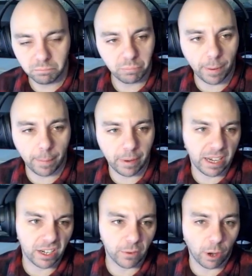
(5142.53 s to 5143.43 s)
probably
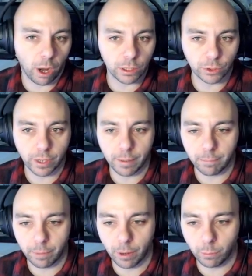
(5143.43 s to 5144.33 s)
another art stream,
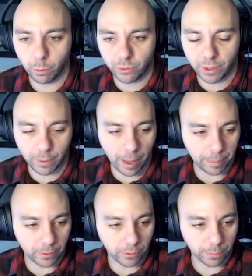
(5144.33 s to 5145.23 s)
but we'll see what
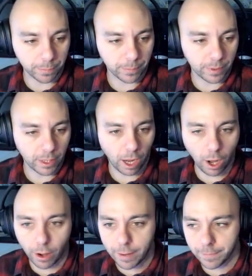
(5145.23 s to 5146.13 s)
happens.
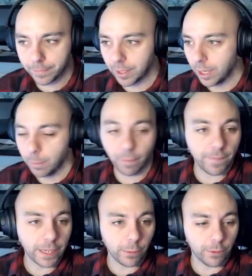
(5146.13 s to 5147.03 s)
Alright? But
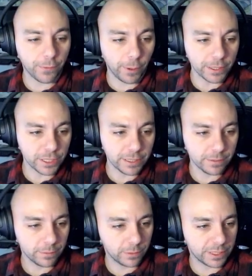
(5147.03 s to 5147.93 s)
thank you all for watching.
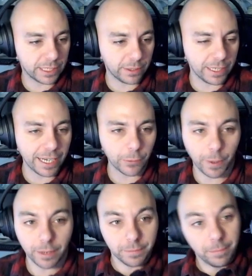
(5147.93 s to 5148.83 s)
See you on the next
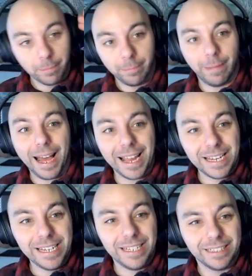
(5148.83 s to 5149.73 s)
one.
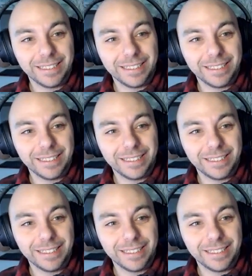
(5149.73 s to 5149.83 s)
Bye!